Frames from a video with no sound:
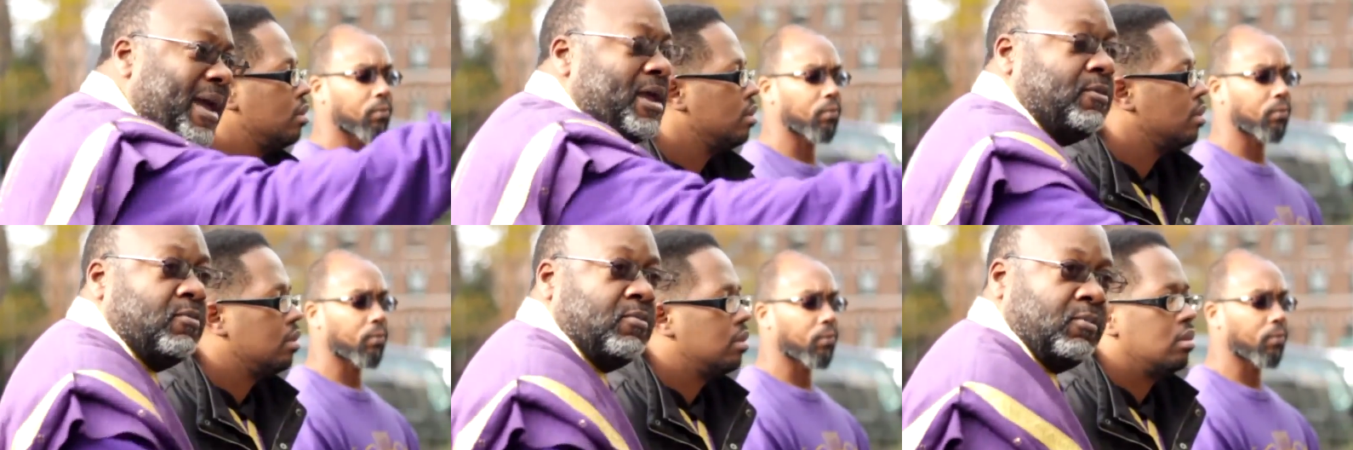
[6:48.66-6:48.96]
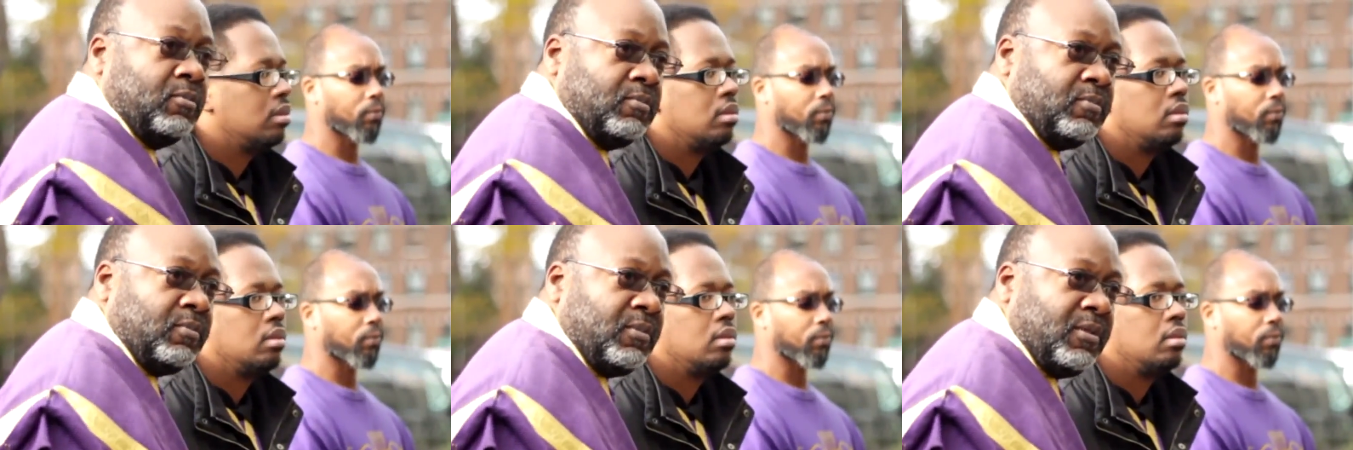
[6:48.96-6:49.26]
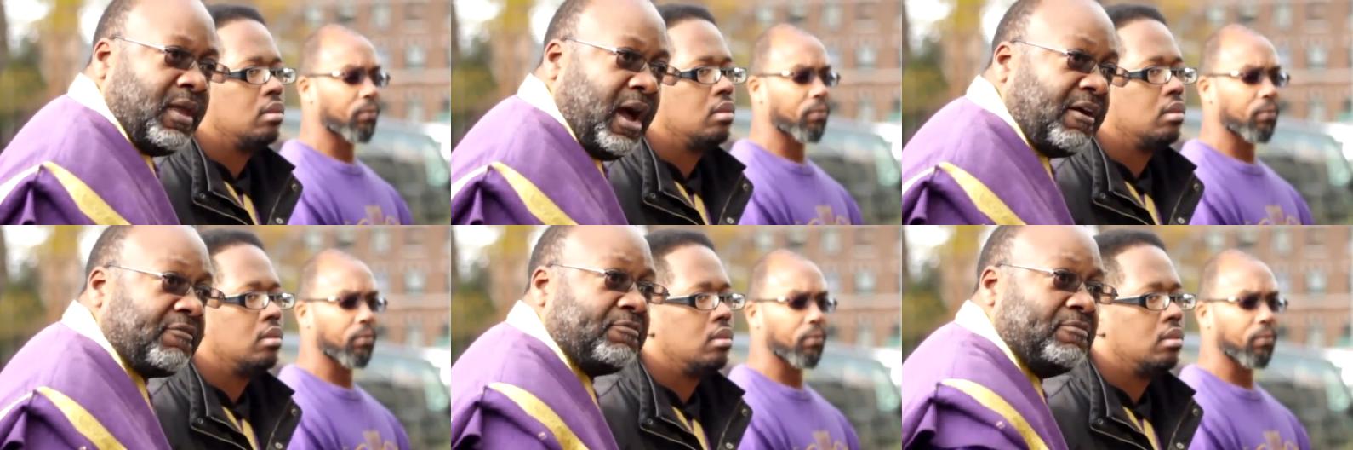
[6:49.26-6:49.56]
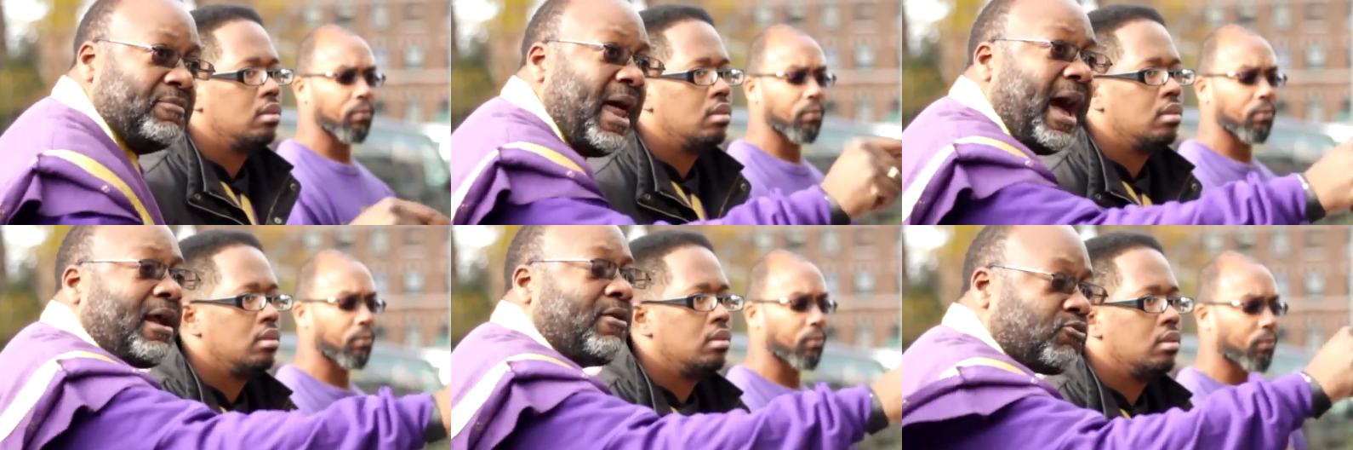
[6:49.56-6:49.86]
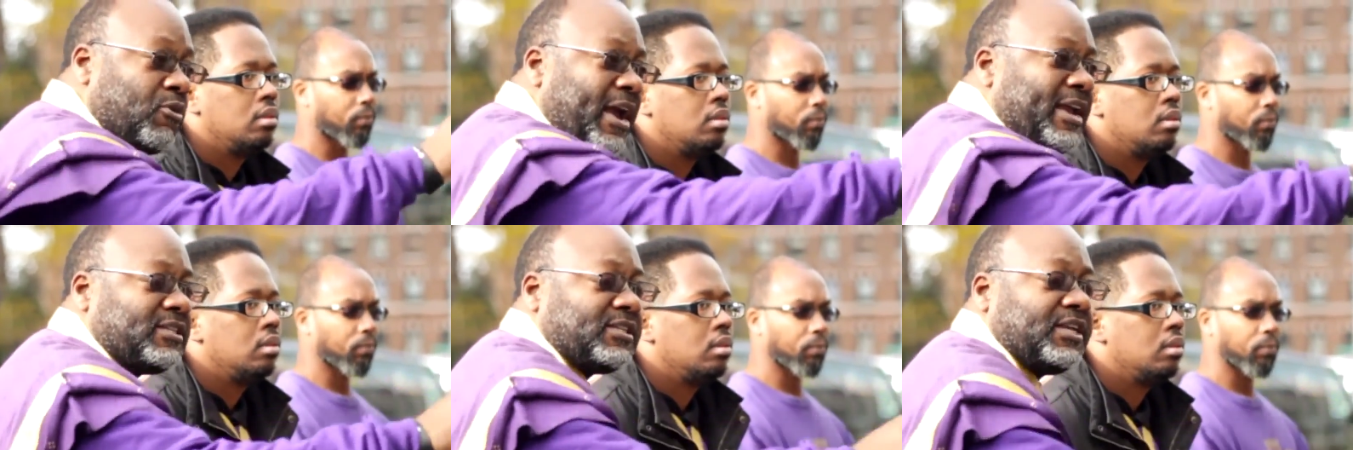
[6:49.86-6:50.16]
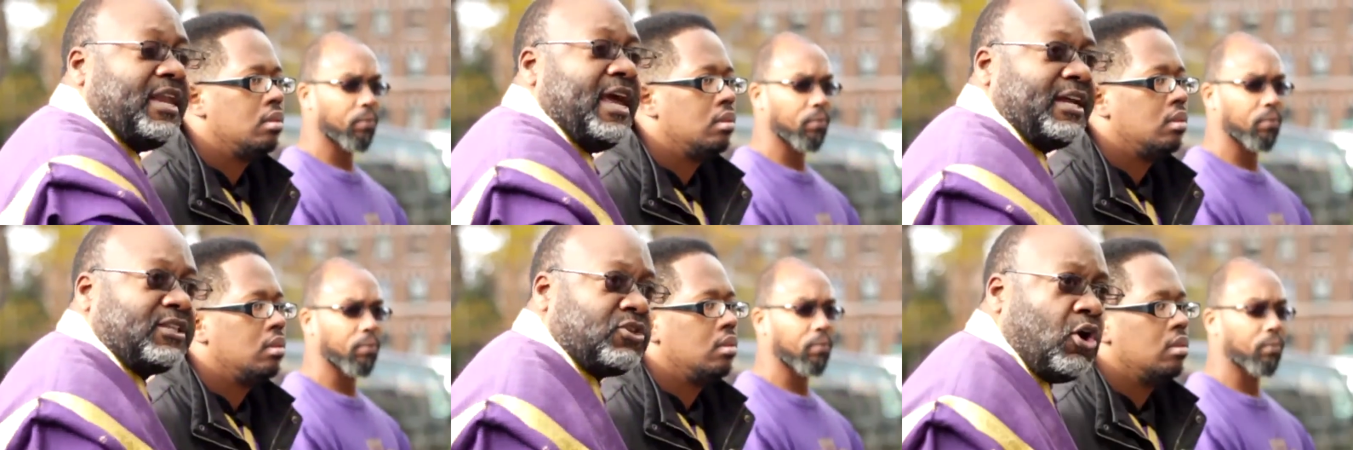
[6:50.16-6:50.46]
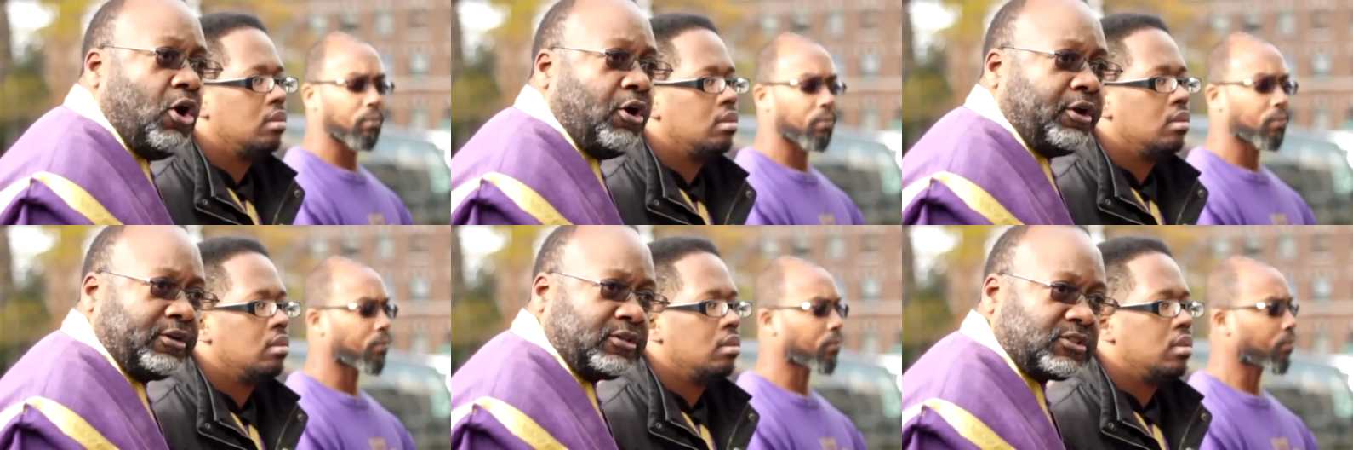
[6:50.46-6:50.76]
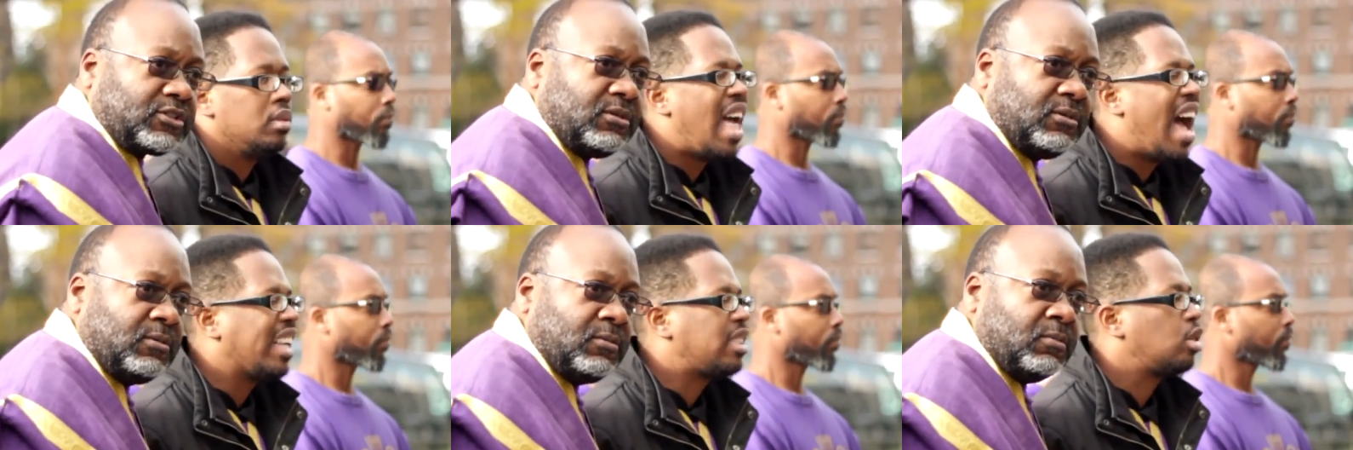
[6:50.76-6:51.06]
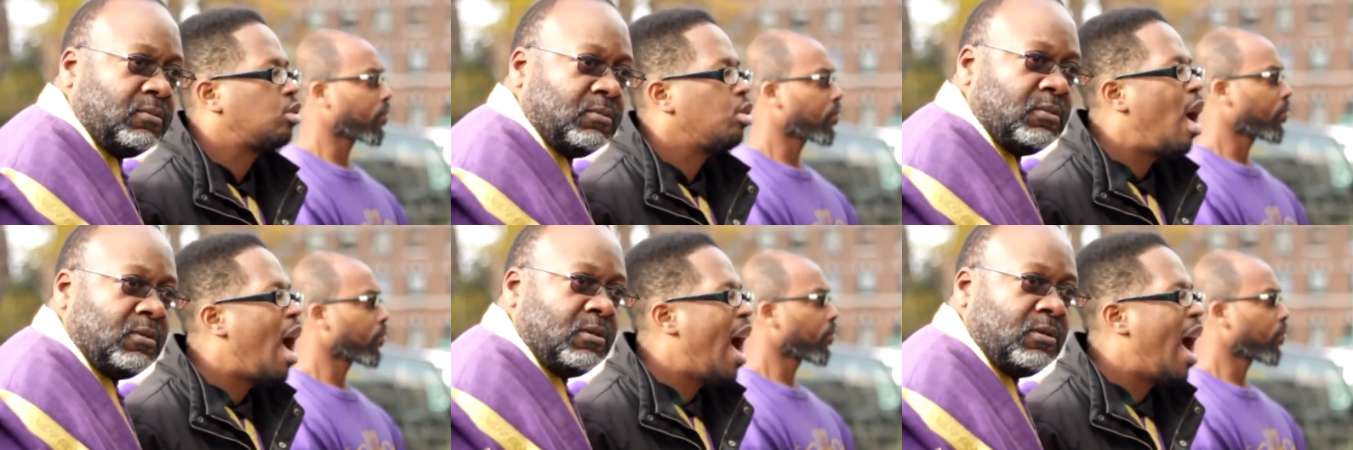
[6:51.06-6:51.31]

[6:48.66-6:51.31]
Speaker 1: men of not raising their daughters. That's